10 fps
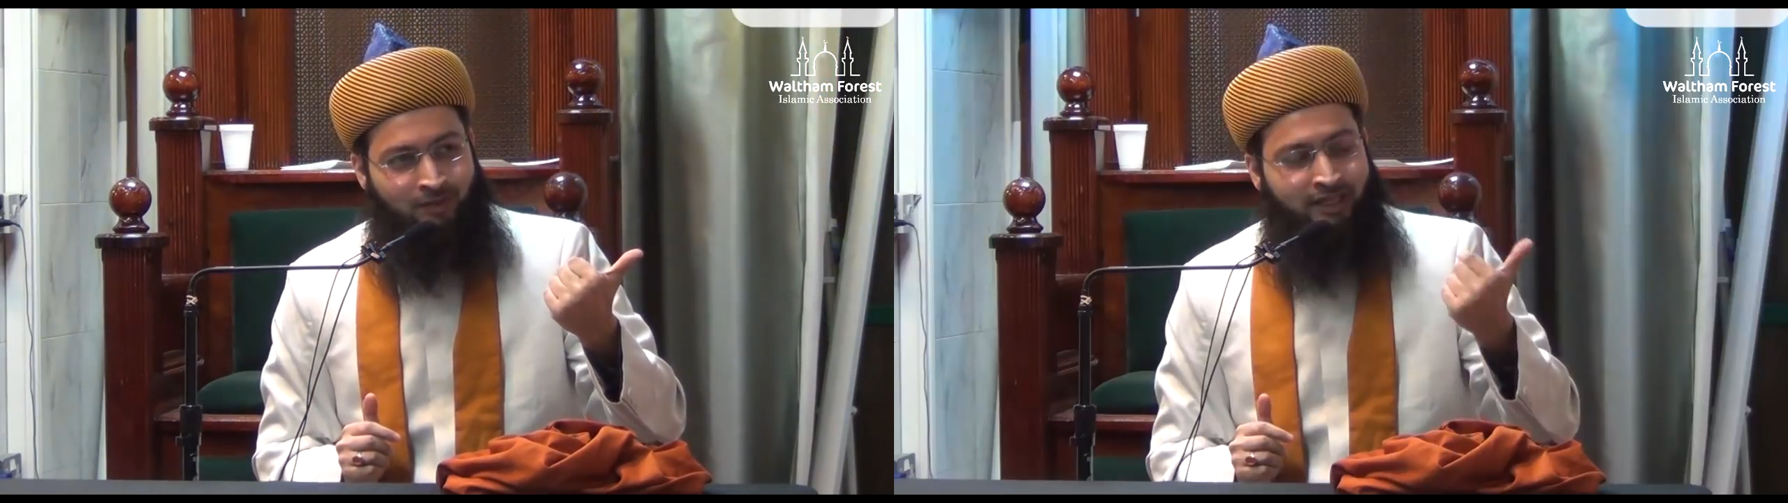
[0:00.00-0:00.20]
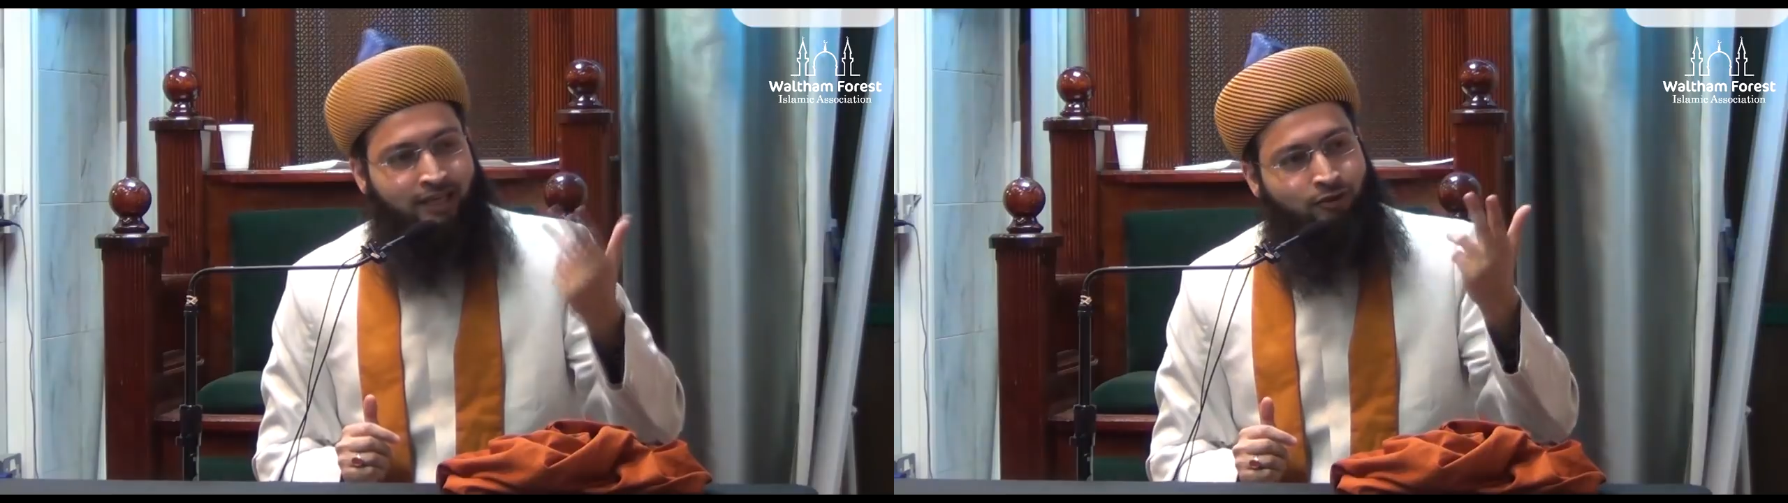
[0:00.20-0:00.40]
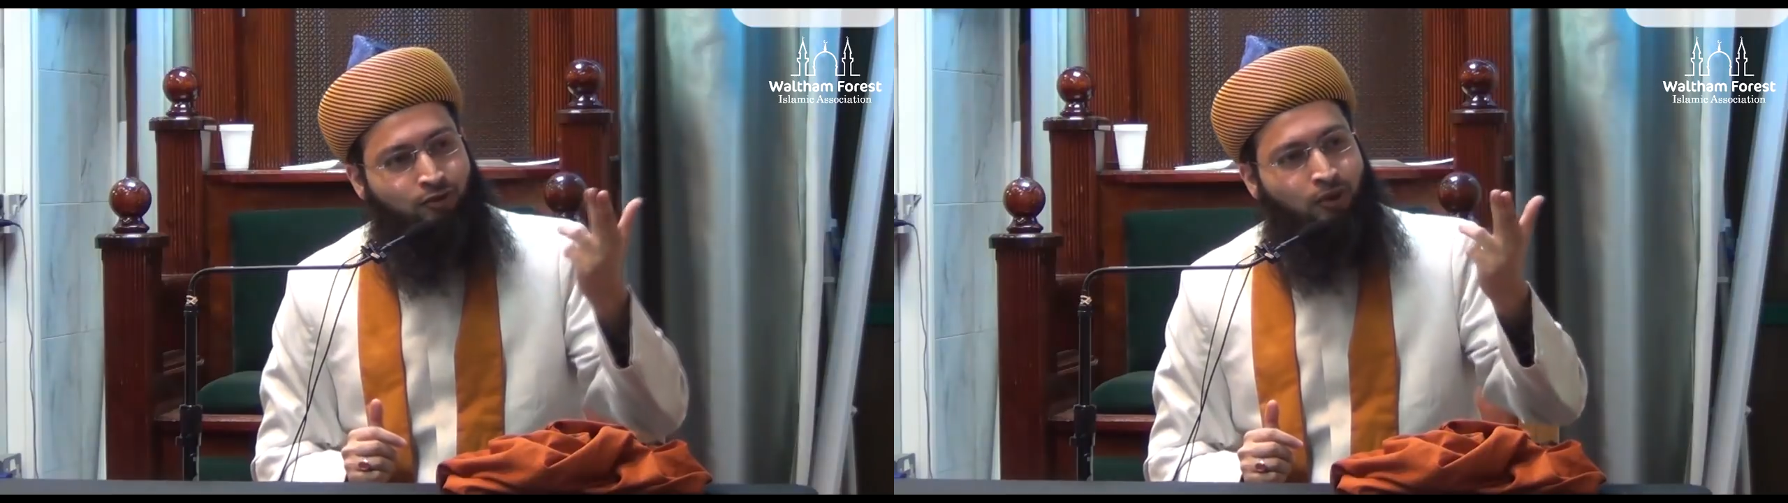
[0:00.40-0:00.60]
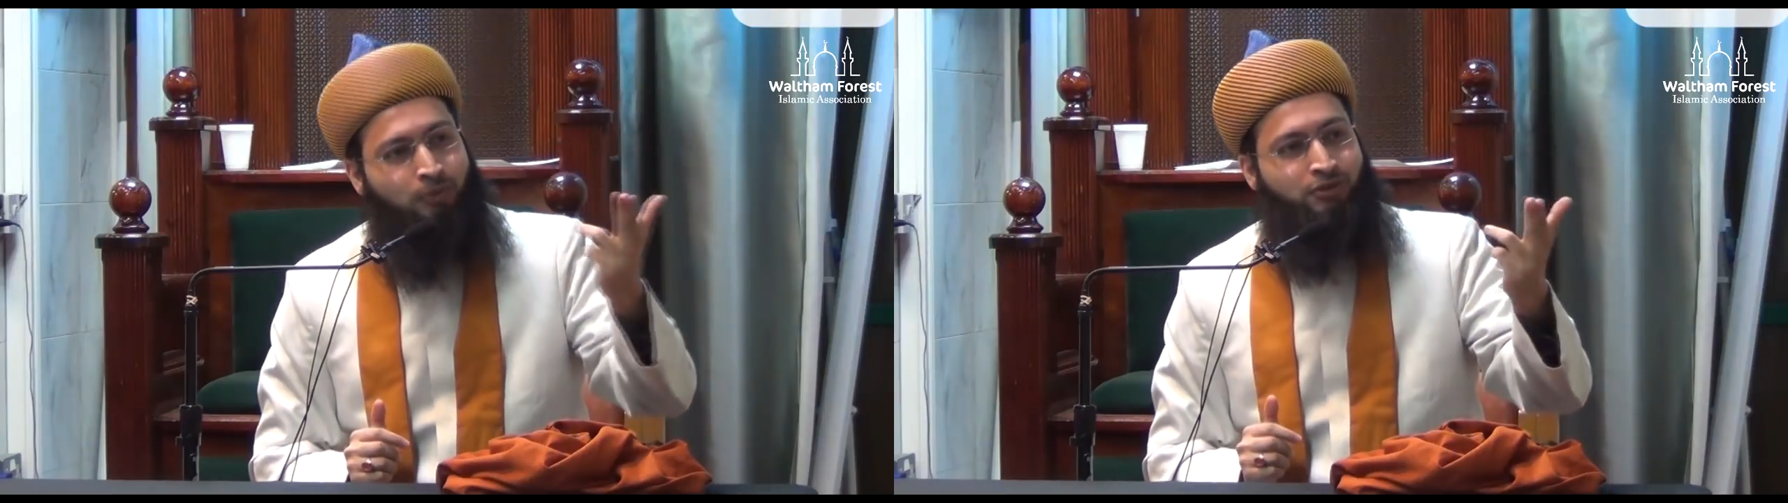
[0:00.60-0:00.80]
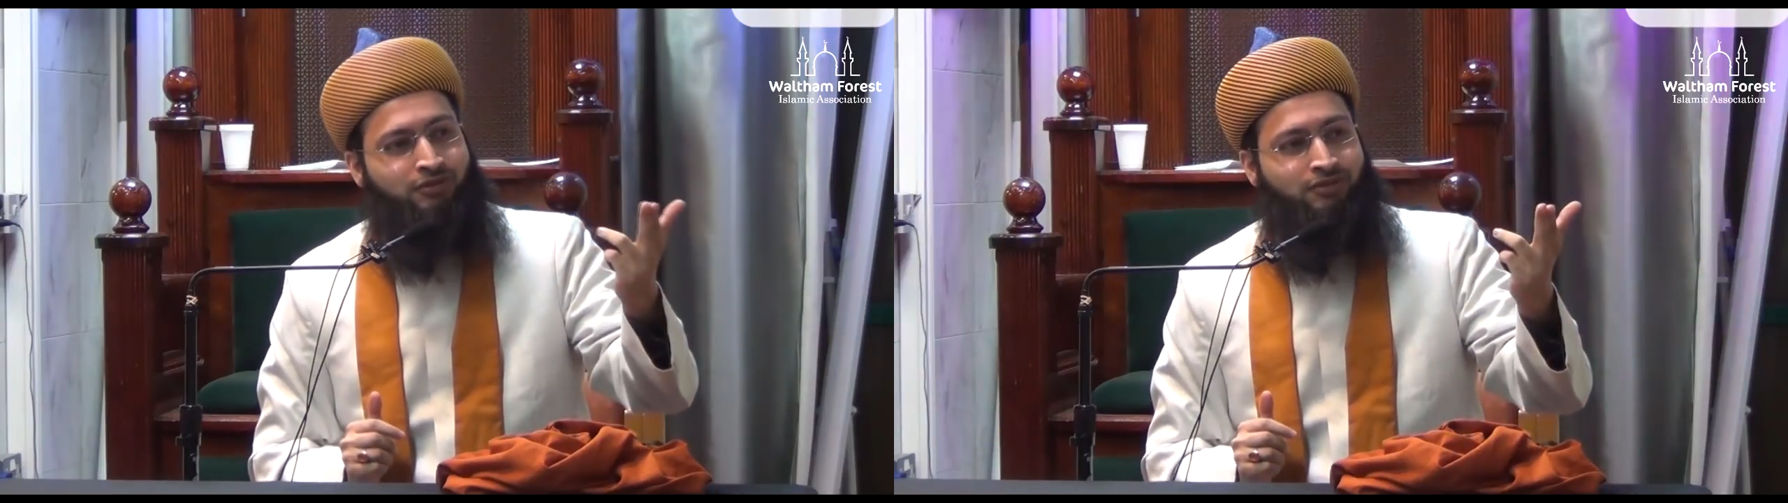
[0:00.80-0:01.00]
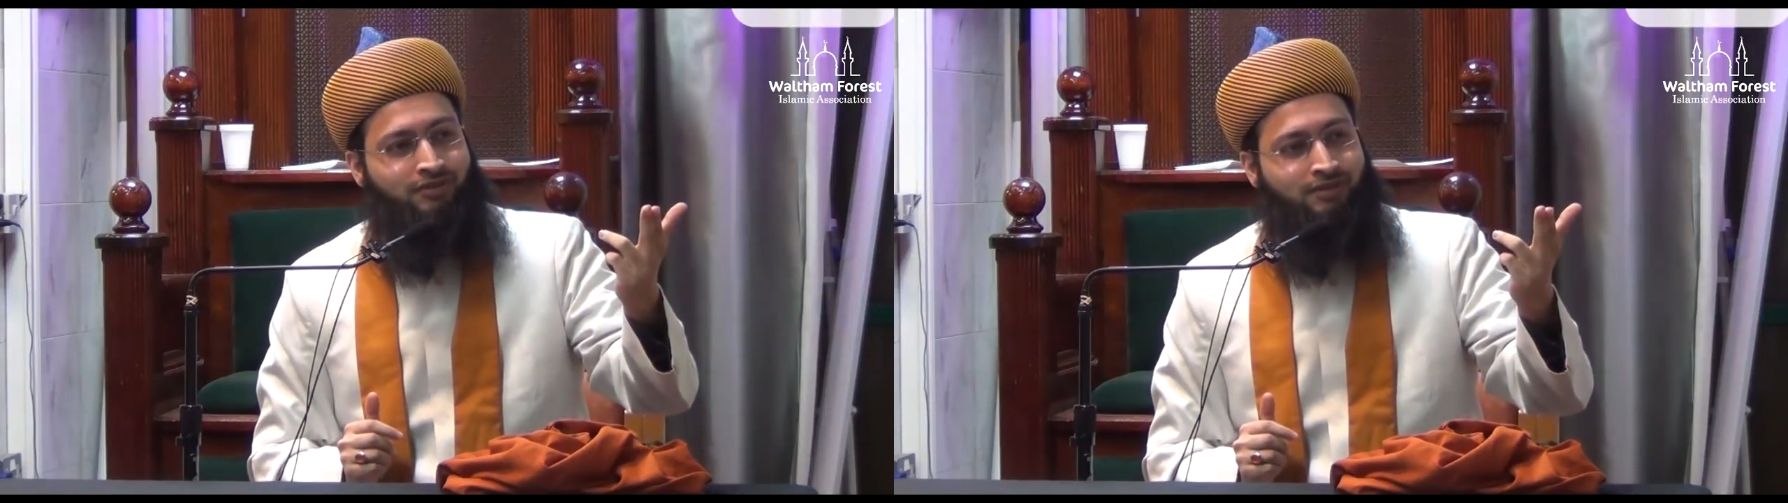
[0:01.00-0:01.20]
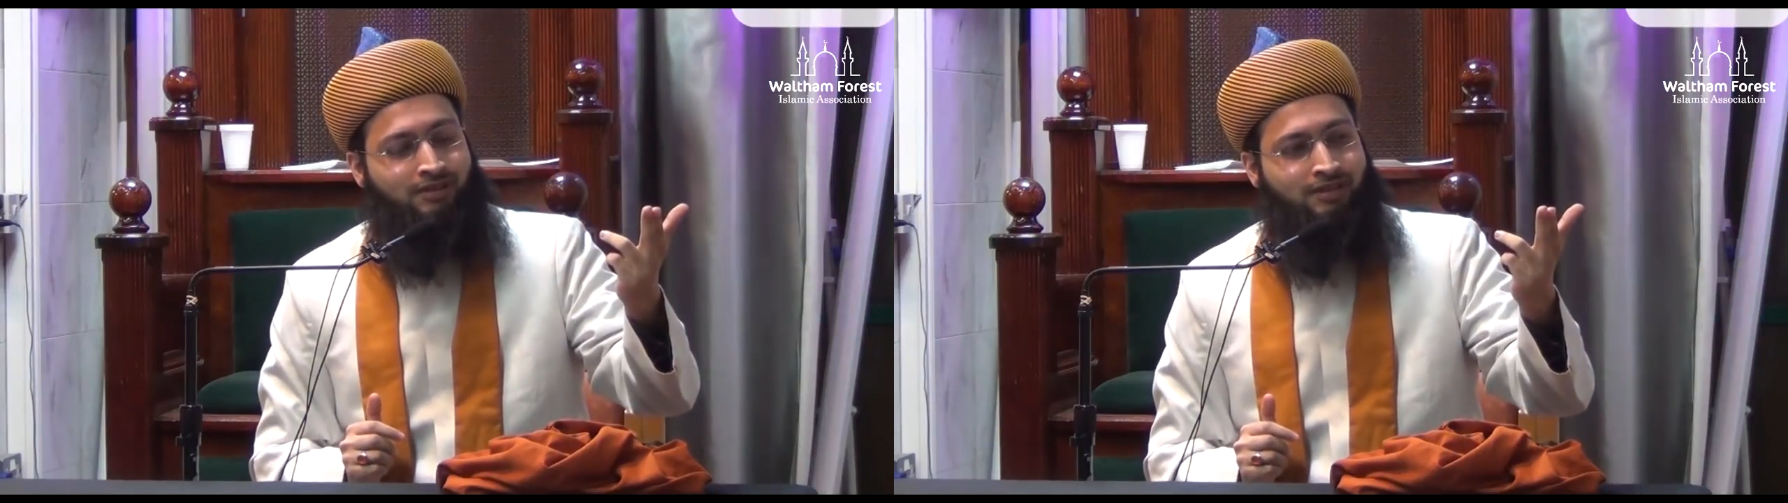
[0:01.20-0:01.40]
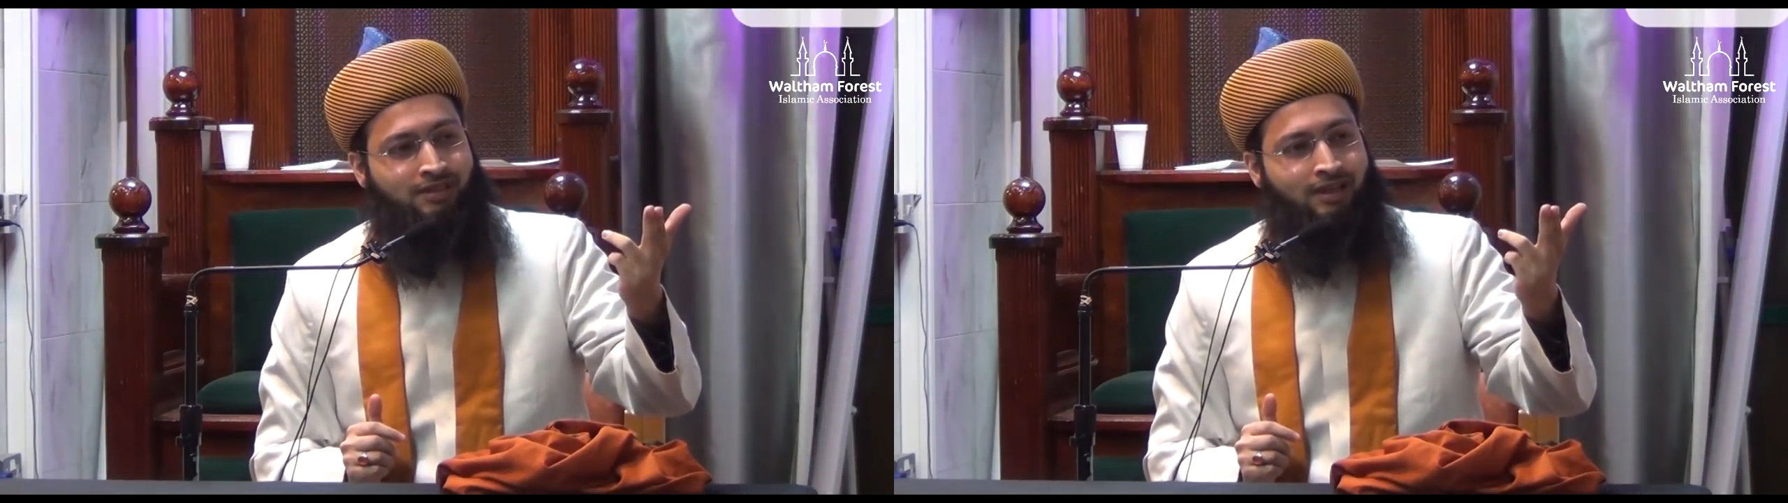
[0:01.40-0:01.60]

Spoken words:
He had two options.